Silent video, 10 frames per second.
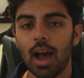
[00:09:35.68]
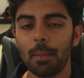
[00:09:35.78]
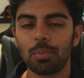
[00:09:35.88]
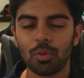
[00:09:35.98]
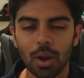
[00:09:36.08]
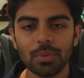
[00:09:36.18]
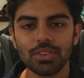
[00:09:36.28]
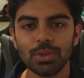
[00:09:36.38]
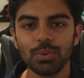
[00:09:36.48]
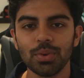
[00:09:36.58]
I
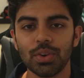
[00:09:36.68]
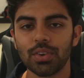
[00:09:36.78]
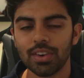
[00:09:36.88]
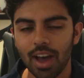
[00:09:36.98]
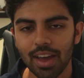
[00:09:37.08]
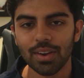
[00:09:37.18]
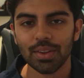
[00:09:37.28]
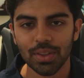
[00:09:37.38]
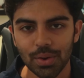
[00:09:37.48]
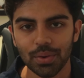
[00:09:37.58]
promise you, you're not
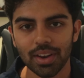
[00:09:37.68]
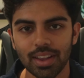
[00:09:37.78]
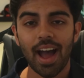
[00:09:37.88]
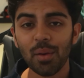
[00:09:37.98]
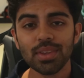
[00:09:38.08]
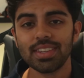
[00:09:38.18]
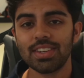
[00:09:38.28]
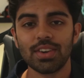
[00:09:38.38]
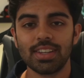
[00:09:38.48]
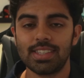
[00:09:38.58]
alone. I was in
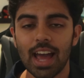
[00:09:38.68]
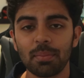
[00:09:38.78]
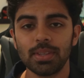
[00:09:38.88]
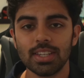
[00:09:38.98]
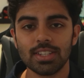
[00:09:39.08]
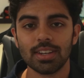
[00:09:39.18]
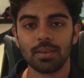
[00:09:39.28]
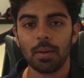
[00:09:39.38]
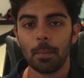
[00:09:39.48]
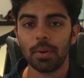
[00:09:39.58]
your exact position,
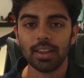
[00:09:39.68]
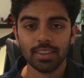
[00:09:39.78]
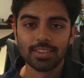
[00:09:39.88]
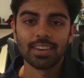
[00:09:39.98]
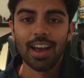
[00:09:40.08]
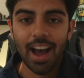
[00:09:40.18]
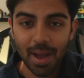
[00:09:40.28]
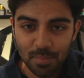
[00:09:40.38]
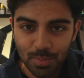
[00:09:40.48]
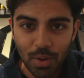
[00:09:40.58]
but listen,
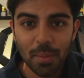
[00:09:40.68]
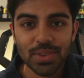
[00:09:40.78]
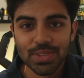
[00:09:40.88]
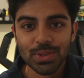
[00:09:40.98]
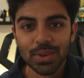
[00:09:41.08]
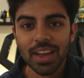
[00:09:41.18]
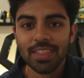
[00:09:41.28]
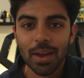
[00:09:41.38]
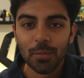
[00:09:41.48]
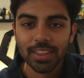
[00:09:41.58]
I promise you
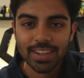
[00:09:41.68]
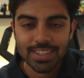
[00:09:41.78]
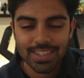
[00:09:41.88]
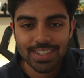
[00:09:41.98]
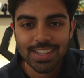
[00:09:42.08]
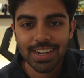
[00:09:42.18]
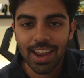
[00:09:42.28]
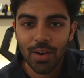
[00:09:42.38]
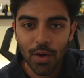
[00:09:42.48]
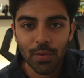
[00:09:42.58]
that with consistent
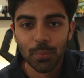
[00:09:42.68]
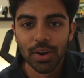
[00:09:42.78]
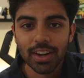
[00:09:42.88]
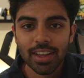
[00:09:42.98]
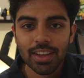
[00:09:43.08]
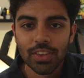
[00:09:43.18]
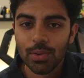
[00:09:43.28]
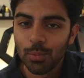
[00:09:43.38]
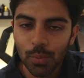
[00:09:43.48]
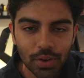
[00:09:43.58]
and hard work,
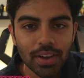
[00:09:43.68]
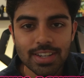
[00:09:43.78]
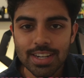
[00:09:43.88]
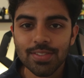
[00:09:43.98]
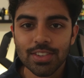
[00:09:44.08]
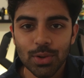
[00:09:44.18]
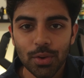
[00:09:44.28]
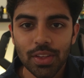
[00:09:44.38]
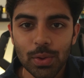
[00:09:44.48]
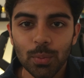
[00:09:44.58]
you will achieve the
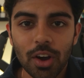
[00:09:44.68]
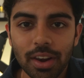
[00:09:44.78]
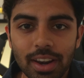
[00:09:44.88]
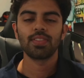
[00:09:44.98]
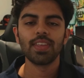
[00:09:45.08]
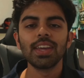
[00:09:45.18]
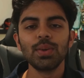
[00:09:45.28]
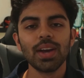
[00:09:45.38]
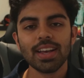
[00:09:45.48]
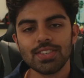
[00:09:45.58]
score that you want. Thank
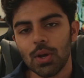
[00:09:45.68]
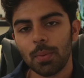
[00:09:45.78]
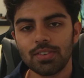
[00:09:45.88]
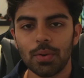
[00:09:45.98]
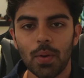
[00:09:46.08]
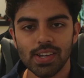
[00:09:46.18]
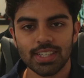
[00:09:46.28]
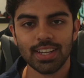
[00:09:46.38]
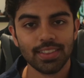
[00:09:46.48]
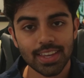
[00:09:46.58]
you guys so much for watching
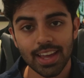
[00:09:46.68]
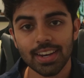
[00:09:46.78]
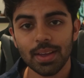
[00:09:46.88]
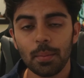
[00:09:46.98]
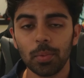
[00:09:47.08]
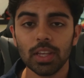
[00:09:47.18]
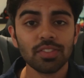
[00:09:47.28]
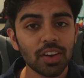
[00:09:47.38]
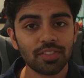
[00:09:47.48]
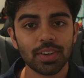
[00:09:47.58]
till the end. Please
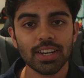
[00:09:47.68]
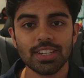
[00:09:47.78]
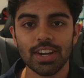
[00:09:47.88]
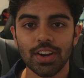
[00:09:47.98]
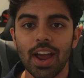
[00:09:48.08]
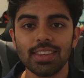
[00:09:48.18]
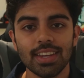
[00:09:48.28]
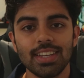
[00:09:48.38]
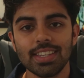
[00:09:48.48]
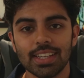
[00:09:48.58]
feel free to share your
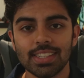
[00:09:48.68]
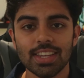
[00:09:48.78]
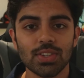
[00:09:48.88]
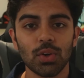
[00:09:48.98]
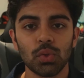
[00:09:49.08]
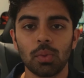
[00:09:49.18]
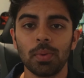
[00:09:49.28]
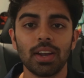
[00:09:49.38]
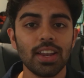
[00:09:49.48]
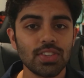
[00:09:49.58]
SAT success stories with
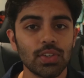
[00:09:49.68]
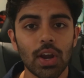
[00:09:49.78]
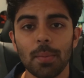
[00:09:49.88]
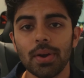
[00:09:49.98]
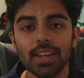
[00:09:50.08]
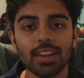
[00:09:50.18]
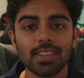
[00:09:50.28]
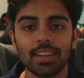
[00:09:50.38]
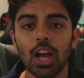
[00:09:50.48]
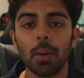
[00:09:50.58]
me on Instagram or down in
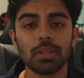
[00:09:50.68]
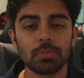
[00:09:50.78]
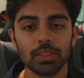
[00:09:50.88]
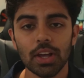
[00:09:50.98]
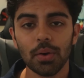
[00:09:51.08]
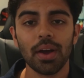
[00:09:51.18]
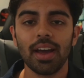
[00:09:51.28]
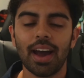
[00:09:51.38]
the comments below.